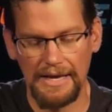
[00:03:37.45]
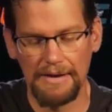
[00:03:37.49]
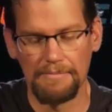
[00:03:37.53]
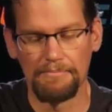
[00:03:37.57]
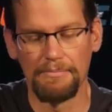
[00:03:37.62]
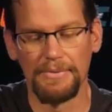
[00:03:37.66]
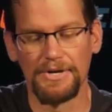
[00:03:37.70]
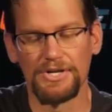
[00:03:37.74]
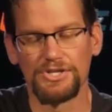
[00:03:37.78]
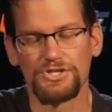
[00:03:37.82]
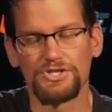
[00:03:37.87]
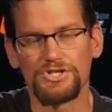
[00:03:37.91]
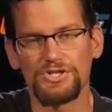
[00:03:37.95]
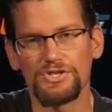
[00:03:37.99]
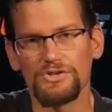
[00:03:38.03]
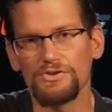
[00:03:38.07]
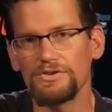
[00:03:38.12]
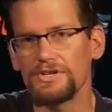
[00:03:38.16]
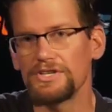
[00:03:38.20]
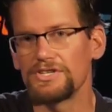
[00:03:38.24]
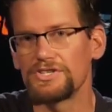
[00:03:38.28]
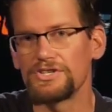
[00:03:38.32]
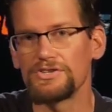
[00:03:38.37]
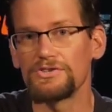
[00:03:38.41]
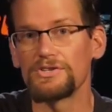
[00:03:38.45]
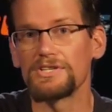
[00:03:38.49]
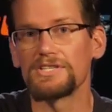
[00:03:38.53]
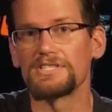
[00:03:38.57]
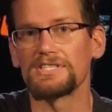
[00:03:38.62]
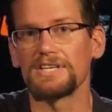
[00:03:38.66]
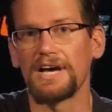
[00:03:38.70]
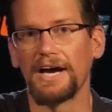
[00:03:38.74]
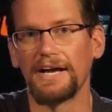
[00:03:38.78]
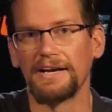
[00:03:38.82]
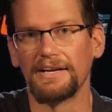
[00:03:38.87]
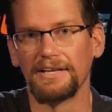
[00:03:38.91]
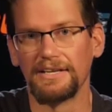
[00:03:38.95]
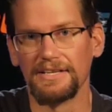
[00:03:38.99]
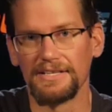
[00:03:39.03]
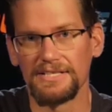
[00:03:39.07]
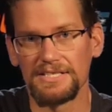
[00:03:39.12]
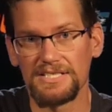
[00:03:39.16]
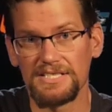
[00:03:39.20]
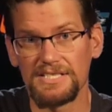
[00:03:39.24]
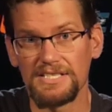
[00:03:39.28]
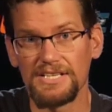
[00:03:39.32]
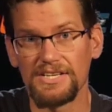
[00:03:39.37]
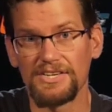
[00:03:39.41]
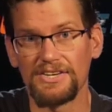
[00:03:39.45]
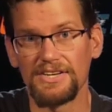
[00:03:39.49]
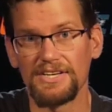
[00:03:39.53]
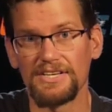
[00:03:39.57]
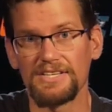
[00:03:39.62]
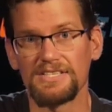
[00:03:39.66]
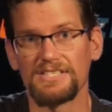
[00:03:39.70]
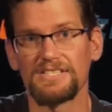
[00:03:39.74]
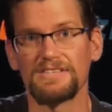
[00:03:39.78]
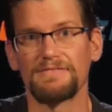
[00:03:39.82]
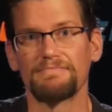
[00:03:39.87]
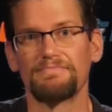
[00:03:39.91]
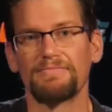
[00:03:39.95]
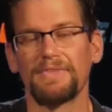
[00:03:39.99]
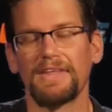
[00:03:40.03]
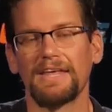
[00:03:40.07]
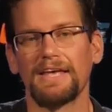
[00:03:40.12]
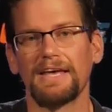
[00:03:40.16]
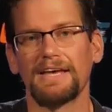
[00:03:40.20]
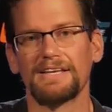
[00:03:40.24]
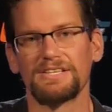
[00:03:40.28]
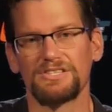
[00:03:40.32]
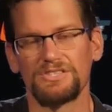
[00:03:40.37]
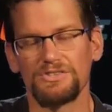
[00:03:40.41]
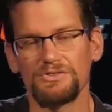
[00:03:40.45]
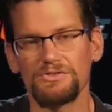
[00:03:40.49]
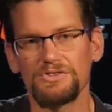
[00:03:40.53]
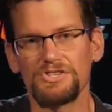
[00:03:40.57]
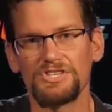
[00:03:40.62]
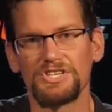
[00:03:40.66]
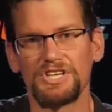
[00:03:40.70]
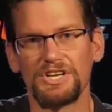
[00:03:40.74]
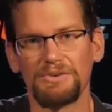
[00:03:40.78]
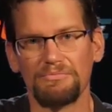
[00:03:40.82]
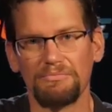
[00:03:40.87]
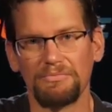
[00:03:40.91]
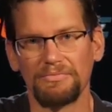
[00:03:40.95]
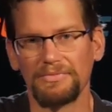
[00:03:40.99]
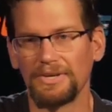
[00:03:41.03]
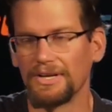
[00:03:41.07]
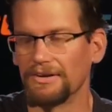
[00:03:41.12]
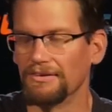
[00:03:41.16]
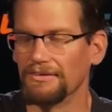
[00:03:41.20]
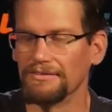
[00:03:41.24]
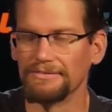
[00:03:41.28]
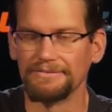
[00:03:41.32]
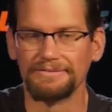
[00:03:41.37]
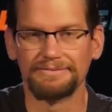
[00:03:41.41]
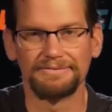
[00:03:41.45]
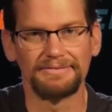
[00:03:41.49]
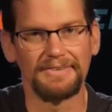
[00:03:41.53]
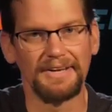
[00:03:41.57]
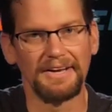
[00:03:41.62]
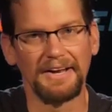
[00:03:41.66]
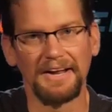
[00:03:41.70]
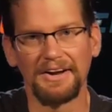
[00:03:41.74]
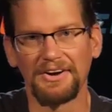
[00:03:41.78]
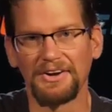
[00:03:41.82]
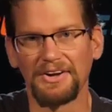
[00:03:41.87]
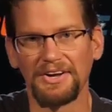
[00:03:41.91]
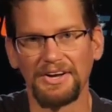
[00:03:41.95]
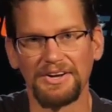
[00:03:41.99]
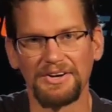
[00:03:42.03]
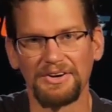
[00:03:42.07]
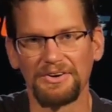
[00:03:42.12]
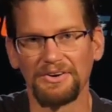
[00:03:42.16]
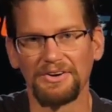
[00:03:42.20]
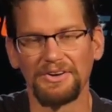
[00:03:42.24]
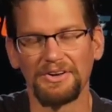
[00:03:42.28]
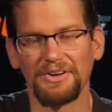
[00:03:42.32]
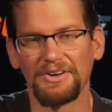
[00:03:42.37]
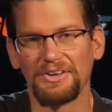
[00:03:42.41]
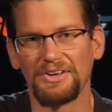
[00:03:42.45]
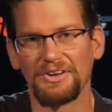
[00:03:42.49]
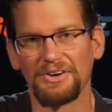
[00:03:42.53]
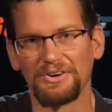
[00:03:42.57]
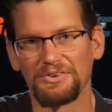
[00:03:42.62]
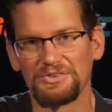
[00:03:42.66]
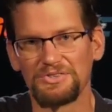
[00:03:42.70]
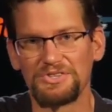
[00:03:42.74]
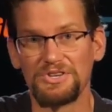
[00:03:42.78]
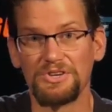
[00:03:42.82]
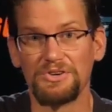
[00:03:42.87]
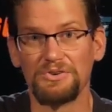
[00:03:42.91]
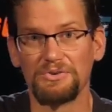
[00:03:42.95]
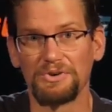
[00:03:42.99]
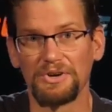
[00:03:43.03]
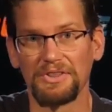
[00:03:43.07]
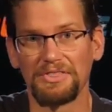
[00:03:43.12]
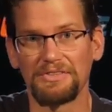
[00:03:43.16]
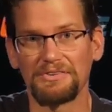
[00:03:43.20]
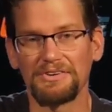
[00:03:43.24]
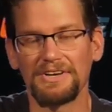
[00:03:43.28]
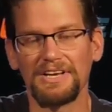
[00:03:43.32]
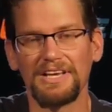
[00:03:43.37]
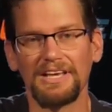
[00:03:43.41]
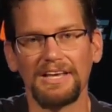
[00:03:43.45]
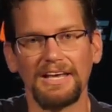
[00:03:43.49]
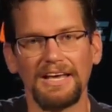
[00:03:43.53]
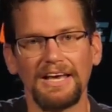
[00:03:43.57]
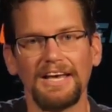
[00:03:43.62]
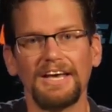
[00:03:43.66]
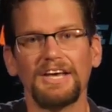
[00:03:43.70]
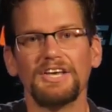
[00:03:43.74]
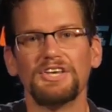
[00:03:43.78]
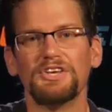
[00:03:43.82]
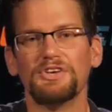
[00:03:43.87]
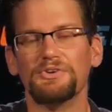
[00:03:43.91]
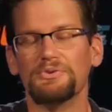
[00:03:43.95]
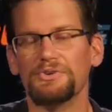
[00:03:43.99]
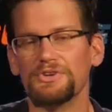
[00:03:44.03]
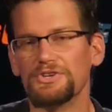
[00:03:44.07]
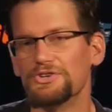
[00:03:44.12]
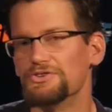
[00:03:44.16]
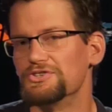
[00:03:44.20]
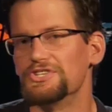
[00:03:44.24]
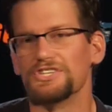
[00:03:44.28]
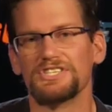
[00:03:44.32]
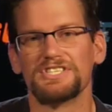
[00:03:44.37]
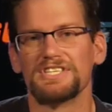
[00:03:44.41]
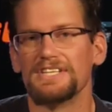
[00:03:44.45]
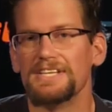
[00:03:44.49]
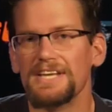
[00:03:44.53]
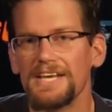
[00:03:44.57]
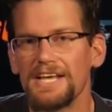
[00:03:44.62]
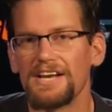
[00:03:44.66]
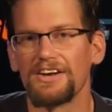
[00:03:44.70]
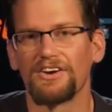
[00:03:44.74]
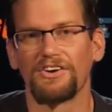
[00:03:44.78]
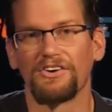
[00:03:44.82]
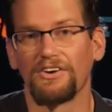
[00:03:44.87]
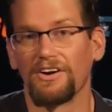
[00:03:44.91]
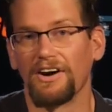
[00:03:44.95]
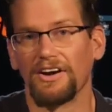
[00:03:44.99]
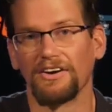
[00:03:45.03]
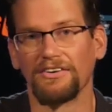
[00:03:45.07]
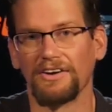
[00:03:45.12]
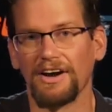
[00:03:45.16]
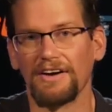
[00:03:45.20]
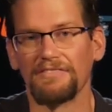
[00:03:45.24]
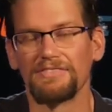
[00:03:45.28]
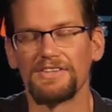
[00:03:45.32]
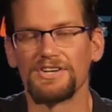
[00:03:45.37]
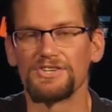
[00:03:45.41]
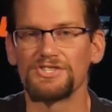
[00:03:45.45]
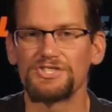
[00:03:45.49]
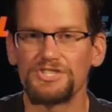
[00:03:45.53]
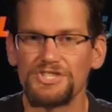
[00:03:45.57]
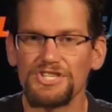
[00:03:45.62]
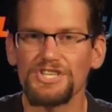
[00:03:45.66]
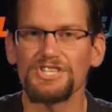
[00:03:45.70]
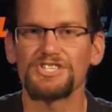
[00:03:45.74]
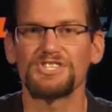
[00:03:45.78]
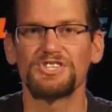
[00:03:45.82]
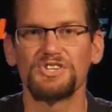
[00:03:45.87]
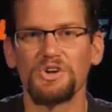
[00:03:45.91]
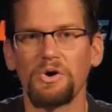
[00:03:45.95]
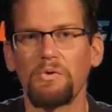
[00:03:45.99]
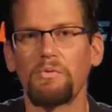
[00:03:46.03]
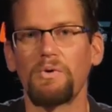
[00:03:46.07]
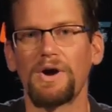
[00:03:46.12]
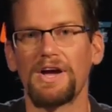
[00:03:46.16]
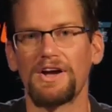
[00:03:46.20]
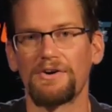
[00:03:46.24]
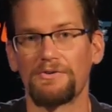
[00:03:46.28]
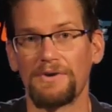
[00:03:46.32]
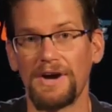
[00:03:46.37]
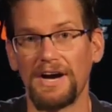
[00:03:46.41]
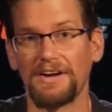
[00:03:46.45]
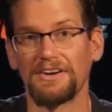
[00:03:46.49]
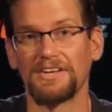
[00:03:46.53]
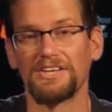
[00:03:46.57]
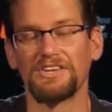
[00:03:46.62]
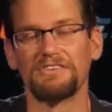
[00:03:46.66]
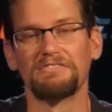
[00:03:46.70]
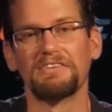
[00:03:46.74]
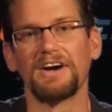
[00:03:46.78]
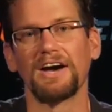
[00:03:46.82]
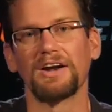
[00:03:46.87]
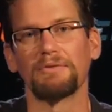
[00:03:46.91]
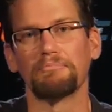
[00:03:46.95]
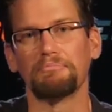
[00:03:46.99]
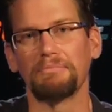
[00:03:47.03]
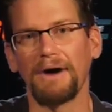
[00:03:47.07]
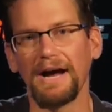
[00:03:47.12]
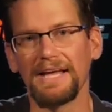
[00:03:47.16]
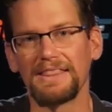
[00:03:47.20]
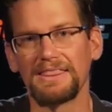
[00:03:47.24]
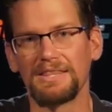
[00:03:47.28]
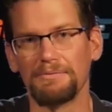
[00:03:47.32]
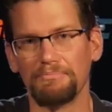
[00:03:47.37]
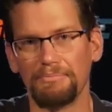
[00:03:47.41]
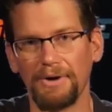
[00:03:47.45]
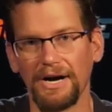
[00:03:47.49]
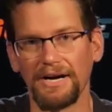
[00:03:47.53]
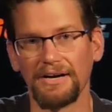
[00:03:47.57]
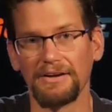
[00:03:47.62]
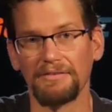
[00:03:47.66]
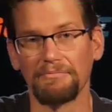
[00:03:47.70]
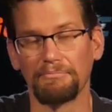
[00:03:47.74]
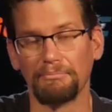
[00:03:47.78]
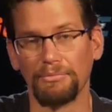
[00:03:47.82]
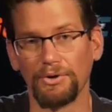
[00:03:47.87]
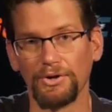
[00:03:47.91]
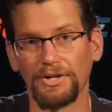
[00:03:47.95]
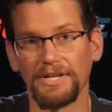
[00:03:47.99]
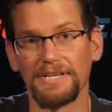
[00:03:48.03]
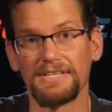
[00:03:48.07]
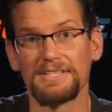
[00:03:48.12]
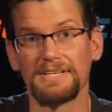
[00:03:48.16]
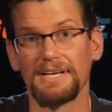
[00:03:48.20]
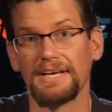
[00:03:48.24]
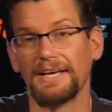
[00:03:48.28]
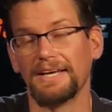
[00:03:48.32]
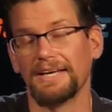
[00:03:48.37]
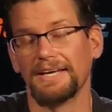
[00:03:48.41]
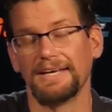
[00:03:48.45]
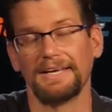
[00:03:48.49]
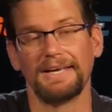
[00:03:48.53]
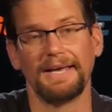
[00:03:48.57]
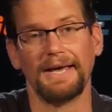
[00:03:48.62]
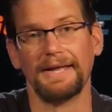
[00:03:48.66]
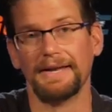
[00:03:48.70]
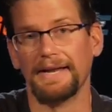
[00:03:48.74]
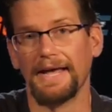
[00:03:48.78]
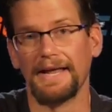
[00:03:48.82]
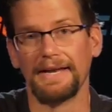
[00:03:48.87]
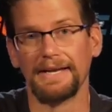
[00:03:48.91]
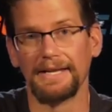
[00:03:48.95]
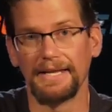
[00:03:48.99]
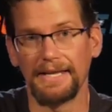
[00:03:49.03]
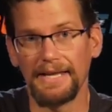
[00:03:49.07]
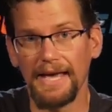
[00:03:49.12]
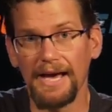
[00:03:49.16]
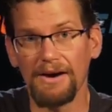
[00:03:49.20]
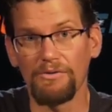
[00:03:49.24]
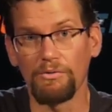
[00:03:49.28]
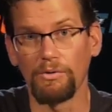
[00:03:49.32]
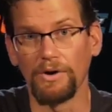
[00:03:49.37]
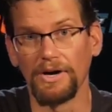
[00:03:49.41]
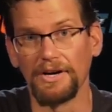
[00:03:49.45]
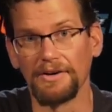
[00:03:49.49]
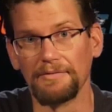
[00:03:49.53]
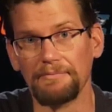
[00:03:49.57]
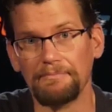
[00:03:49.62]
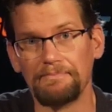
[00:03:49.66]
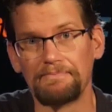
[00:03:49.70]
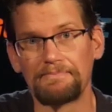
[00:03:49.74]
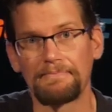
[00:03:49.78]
But as soon as you decide to get serious, as soon as you get, you know, an air gun or, uh, you know, two or three, you, you just need a chronograph. There's just no way around it. You've got to bite the bu bullet and, and get one.